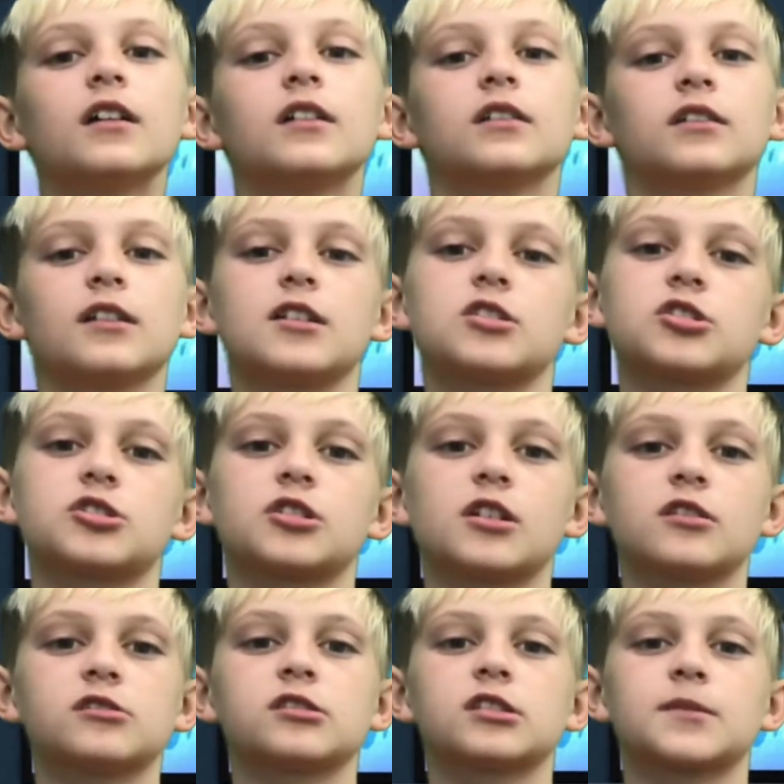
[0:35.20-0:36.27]
Let's
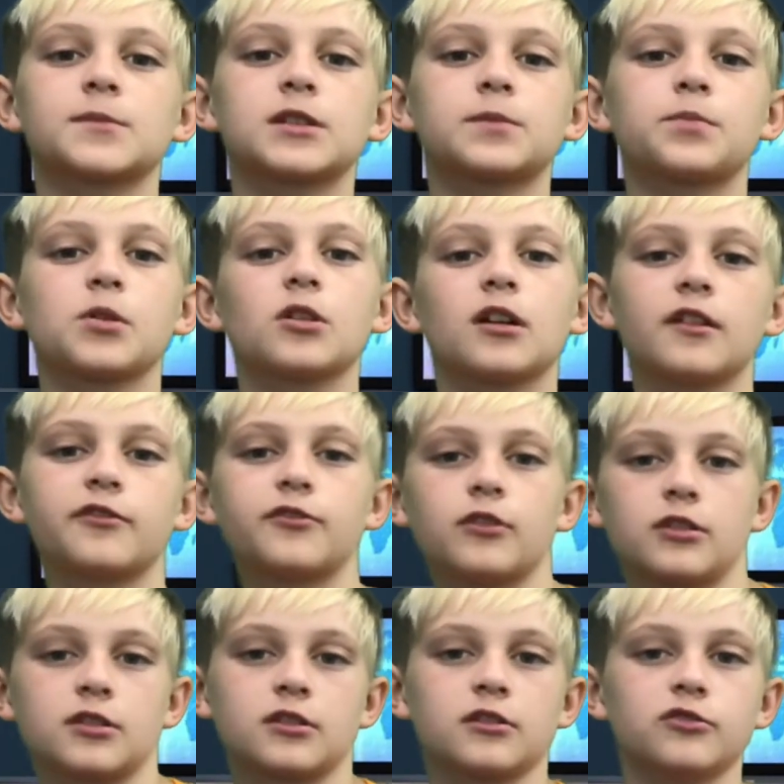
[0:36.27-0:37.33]
show some spirit for
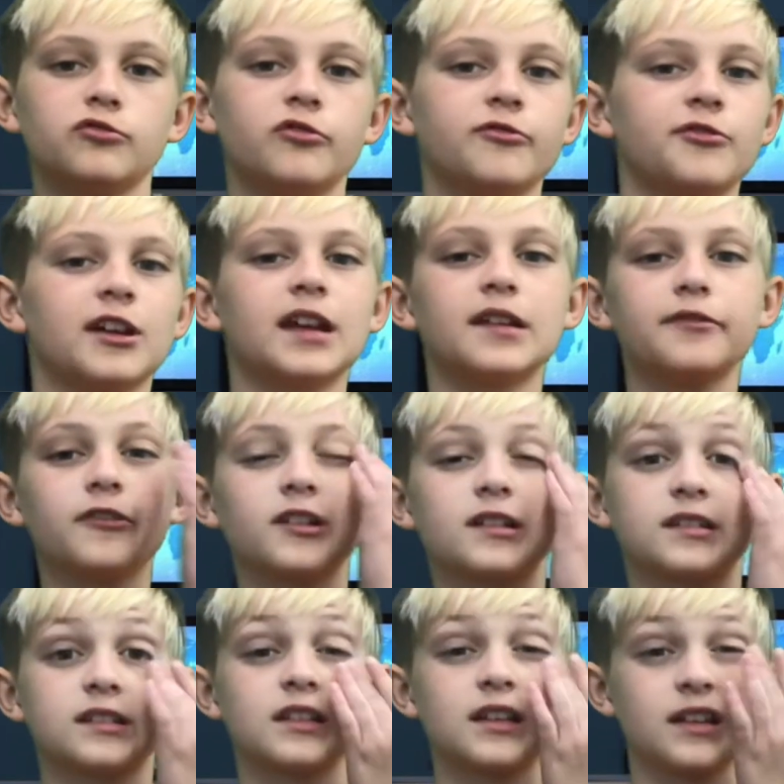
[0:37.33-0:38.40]
your favorite
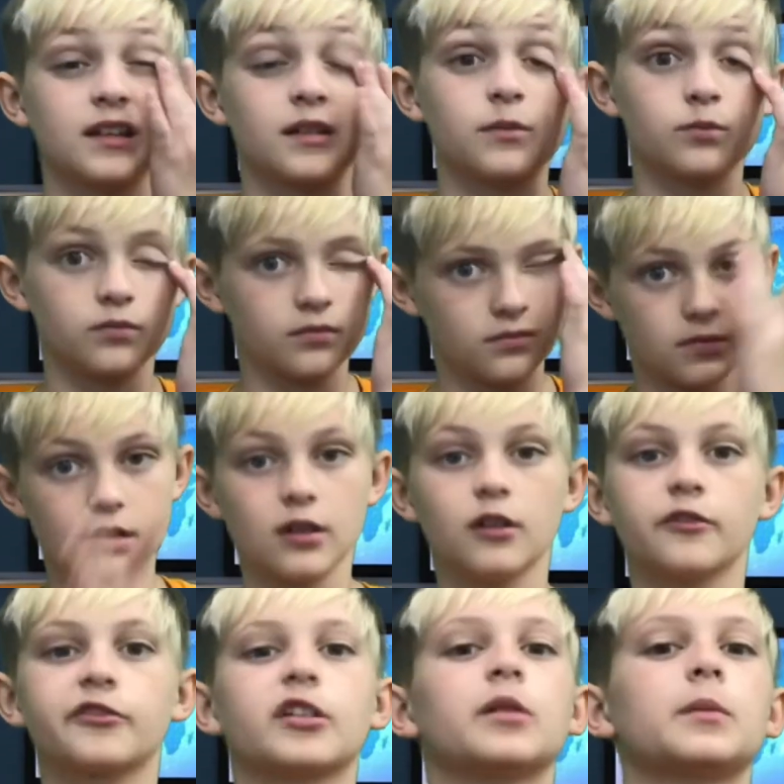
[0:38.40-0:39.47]
team
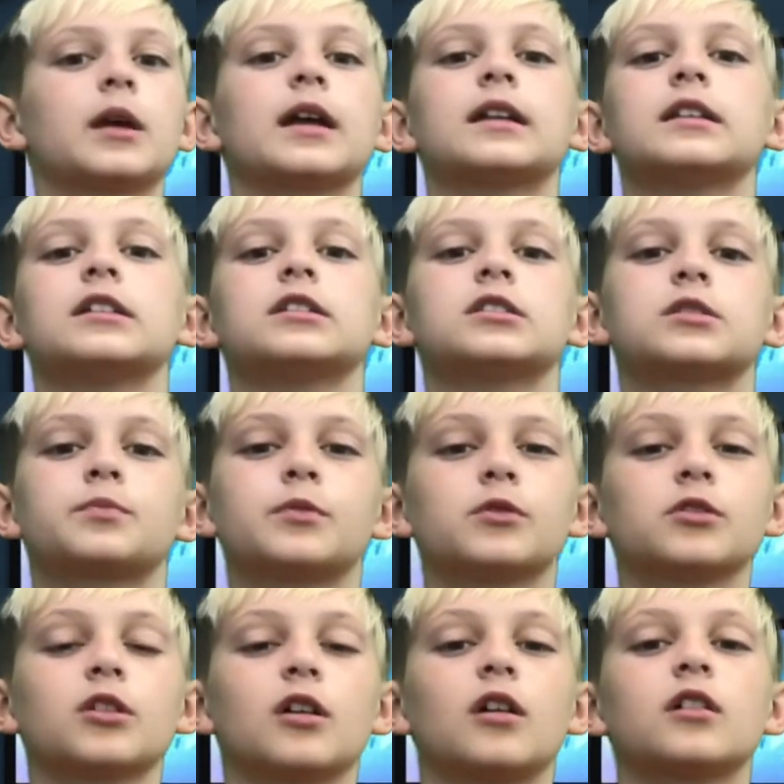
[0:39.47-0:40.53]
from any
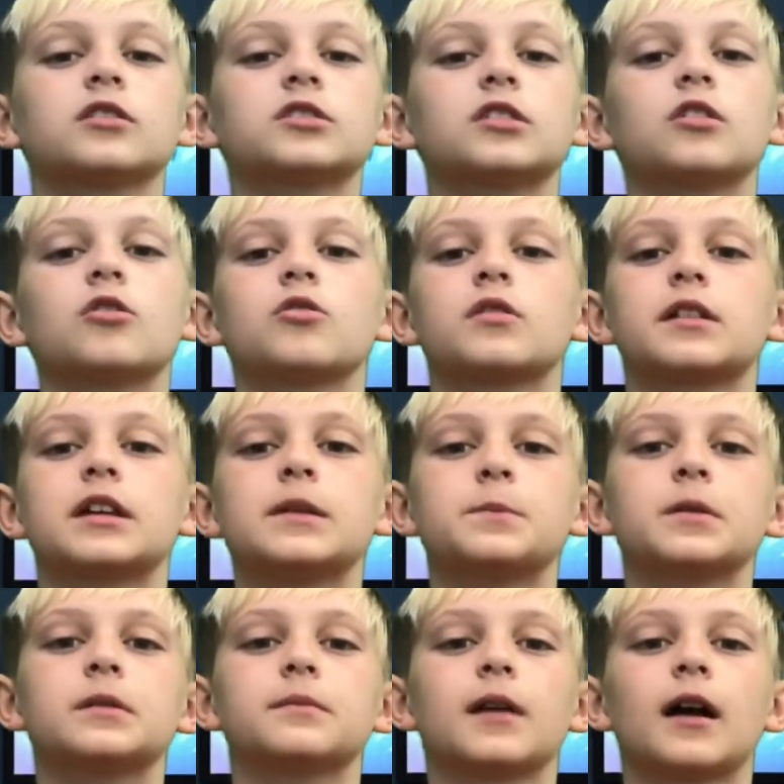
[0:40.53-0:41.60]
sport. Also, keep
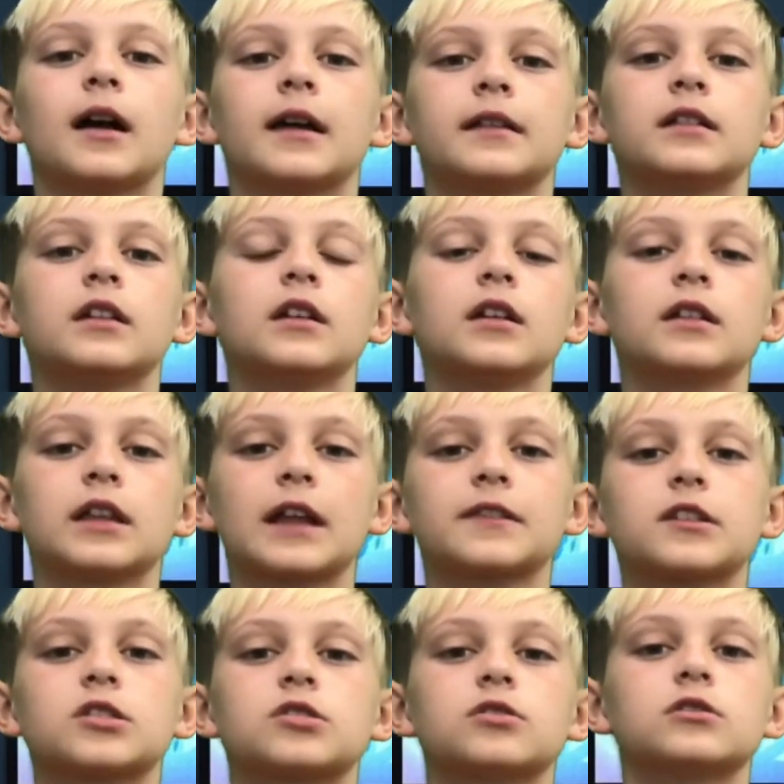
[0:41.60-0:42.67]
in mind that the
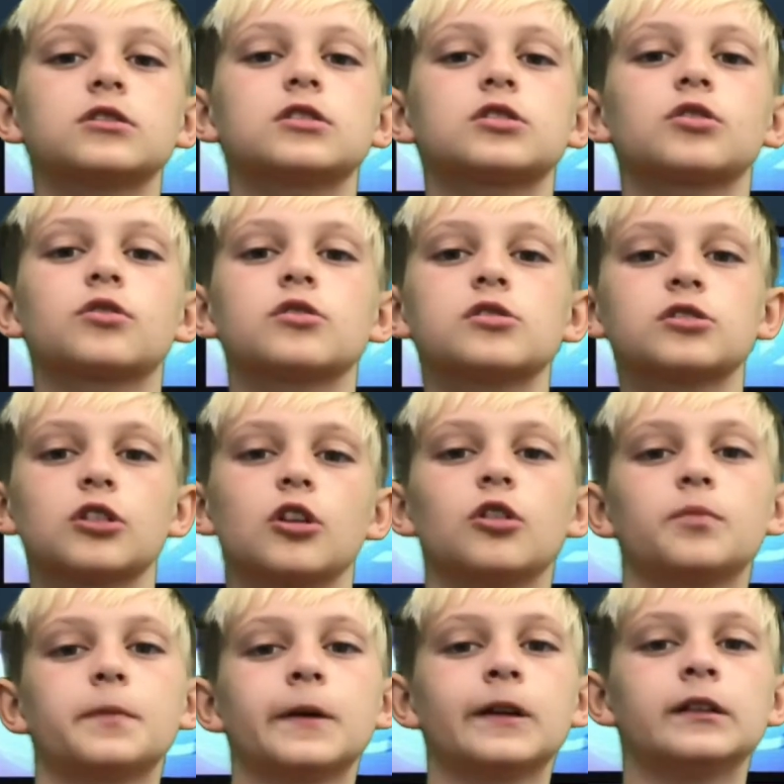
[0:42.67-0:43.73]
students' doors
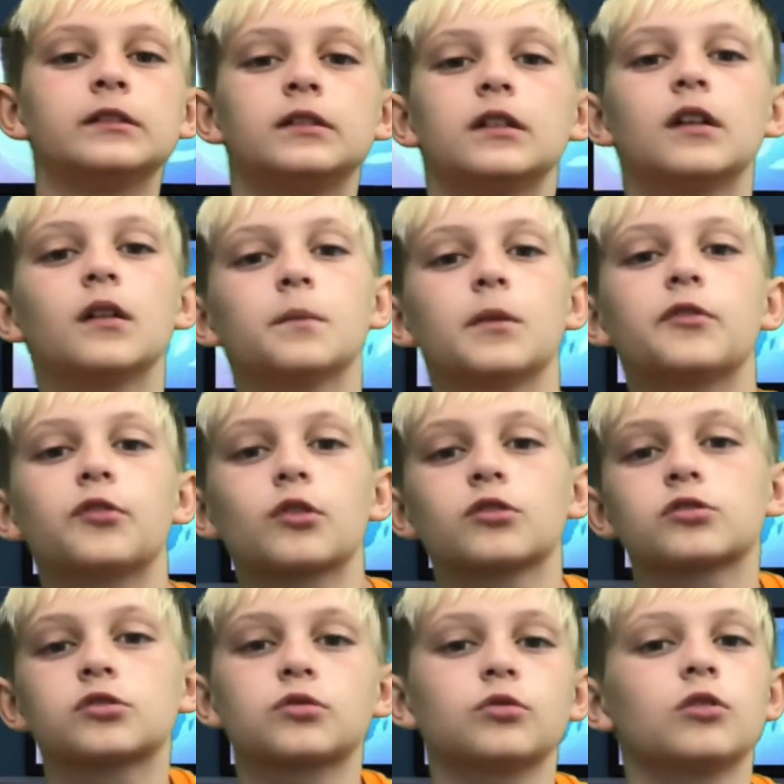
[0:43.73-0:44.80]
open before
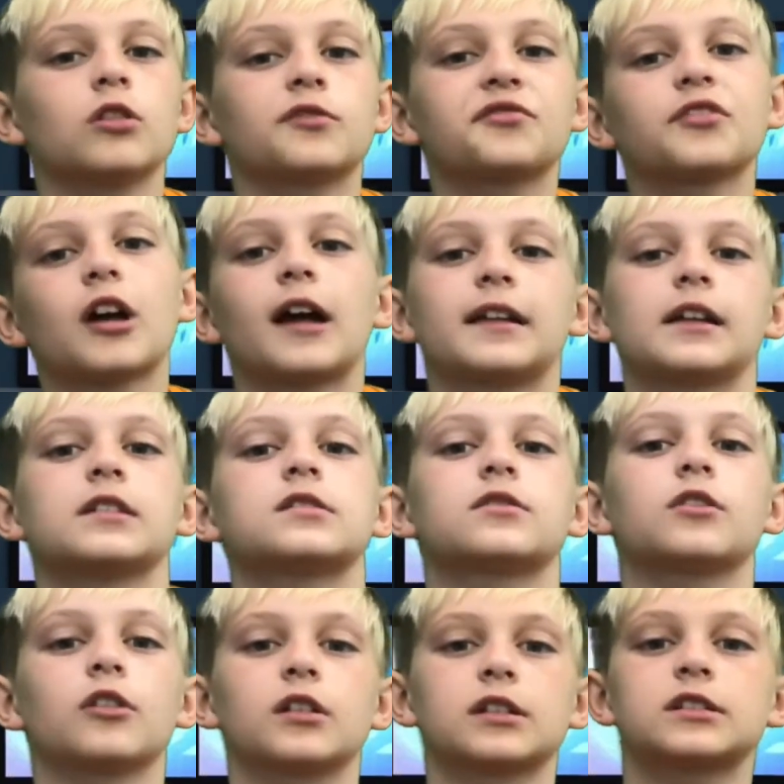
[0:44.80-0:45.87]
school on Fridays
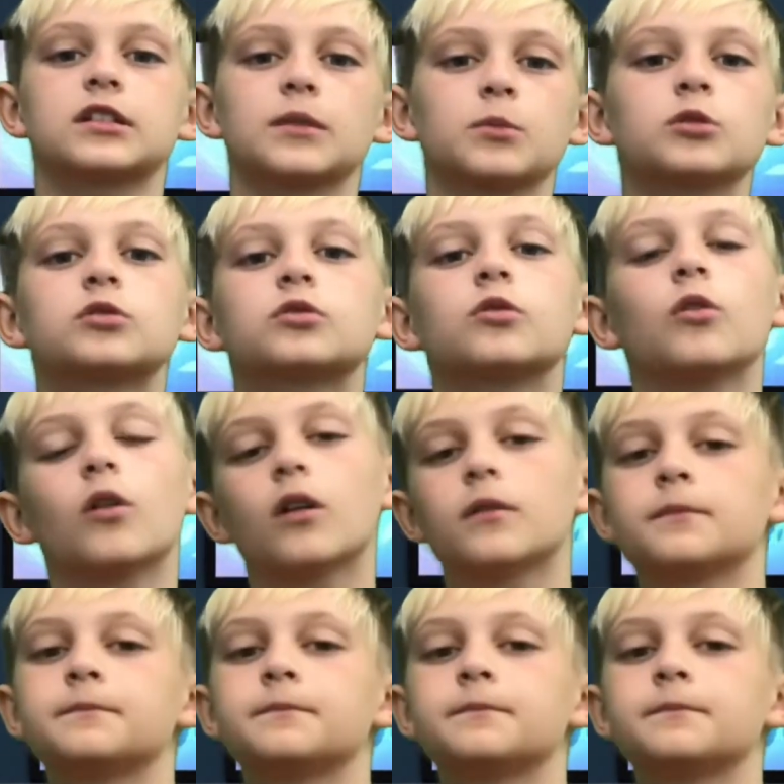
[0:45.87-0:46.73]
during summer school.